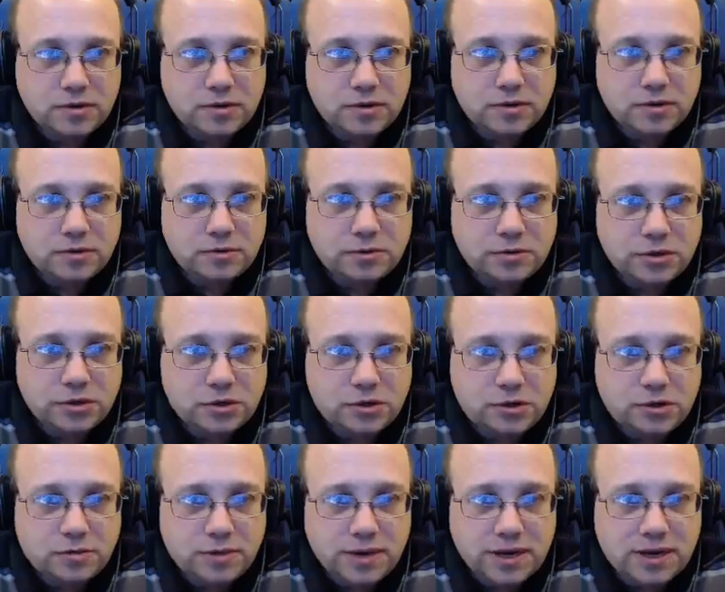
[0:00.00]
we've just got
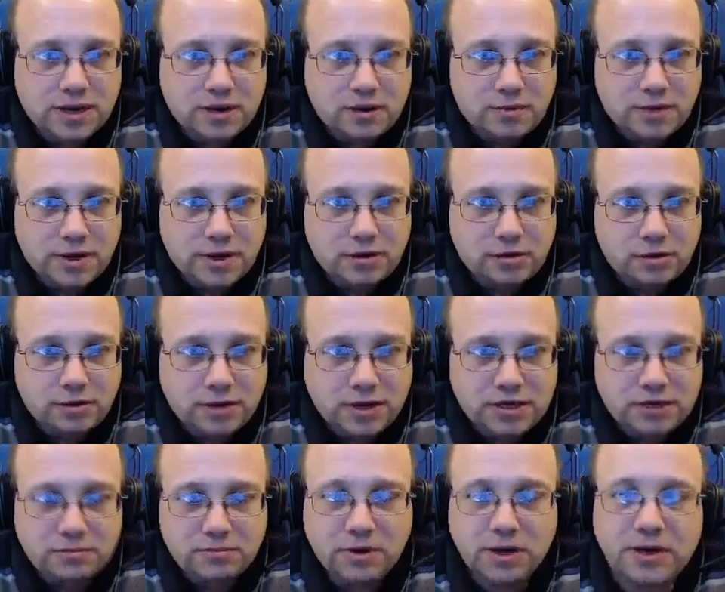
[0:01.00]
to make our way all the way
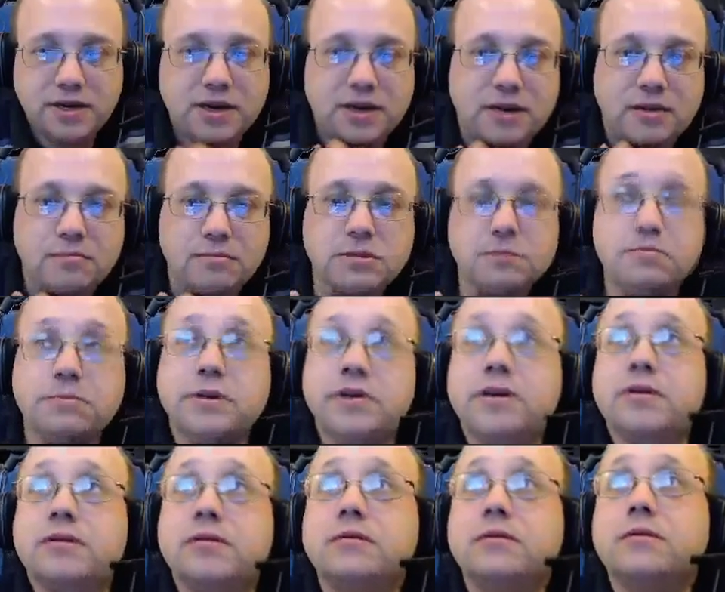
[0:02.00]
to mine head up spur.
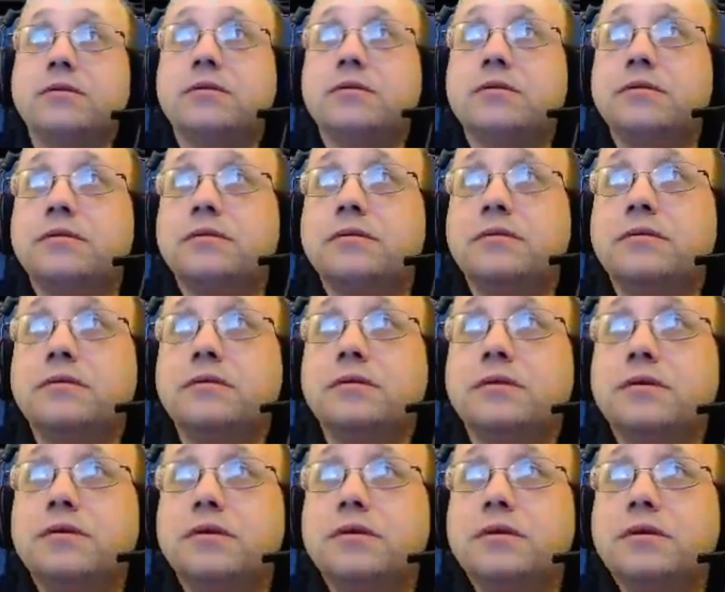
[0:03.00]

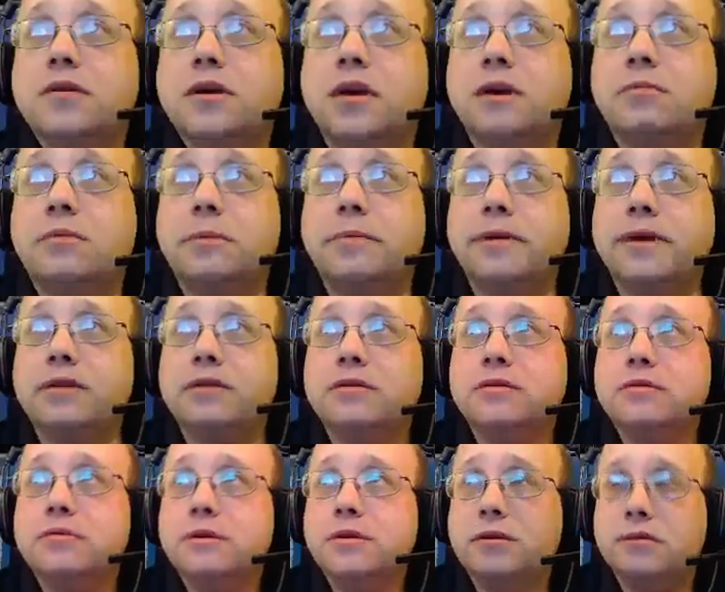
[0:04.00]
Hey
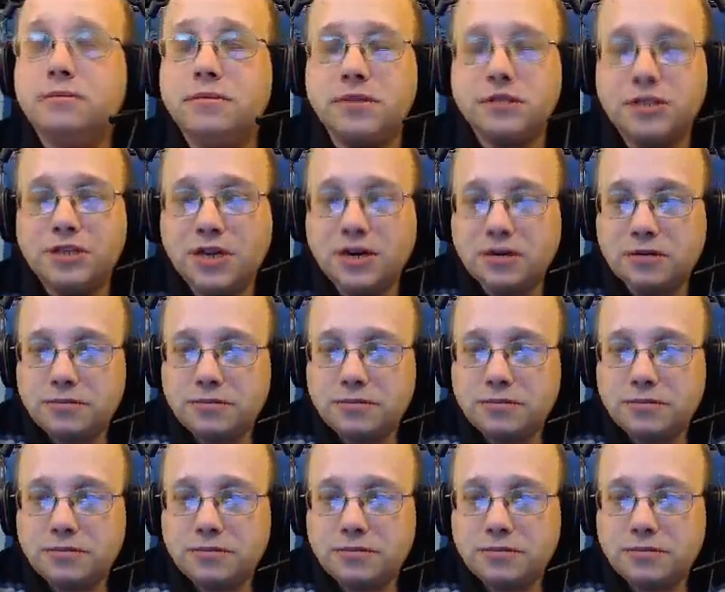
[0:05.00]
popheads, welcome to the channel.